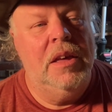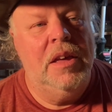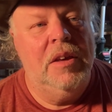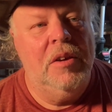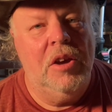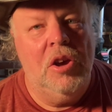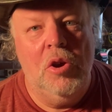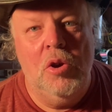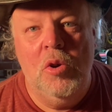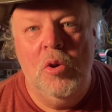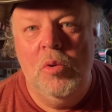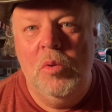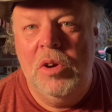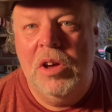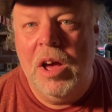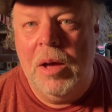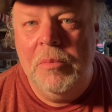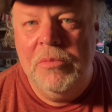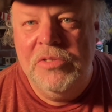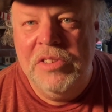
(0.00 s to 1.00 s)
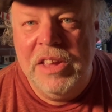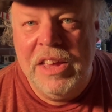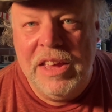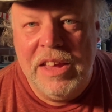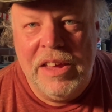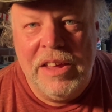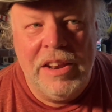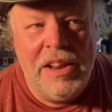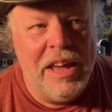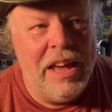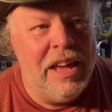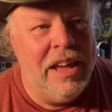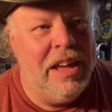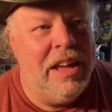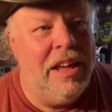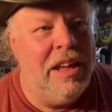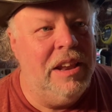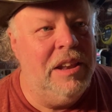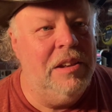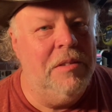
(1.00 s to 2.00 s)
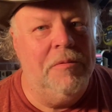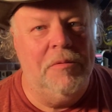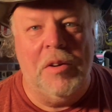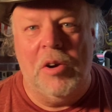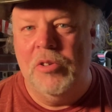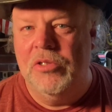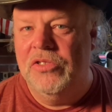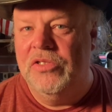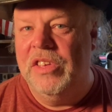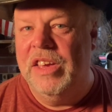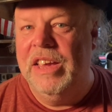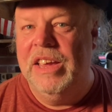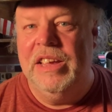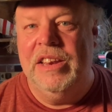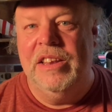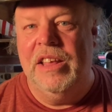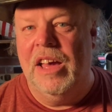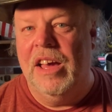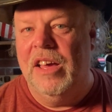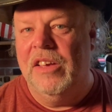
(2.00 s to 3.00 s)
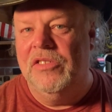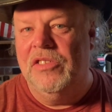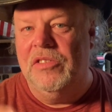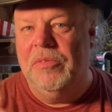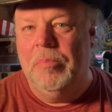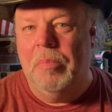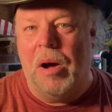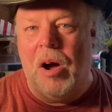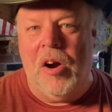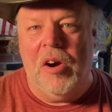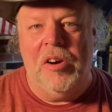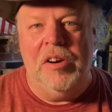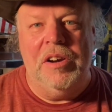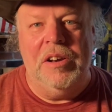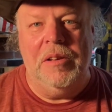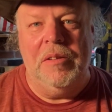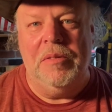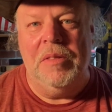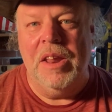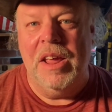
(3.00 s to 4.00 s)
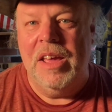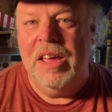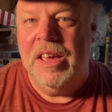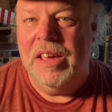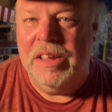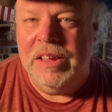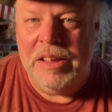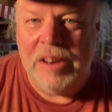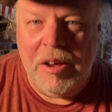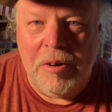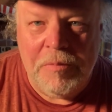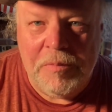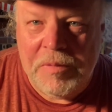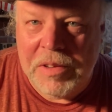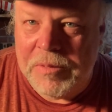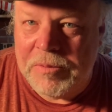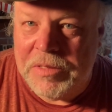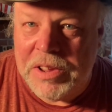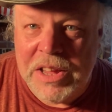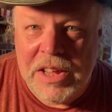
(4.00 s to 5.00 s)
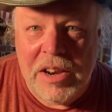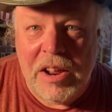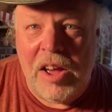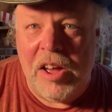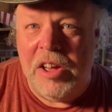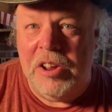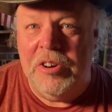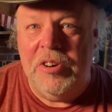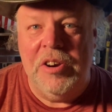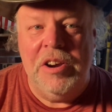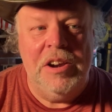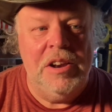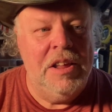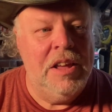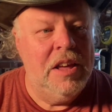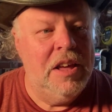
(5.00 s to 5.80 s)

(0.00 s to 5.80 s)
who comes in and the first thing he does is pardon, 1,500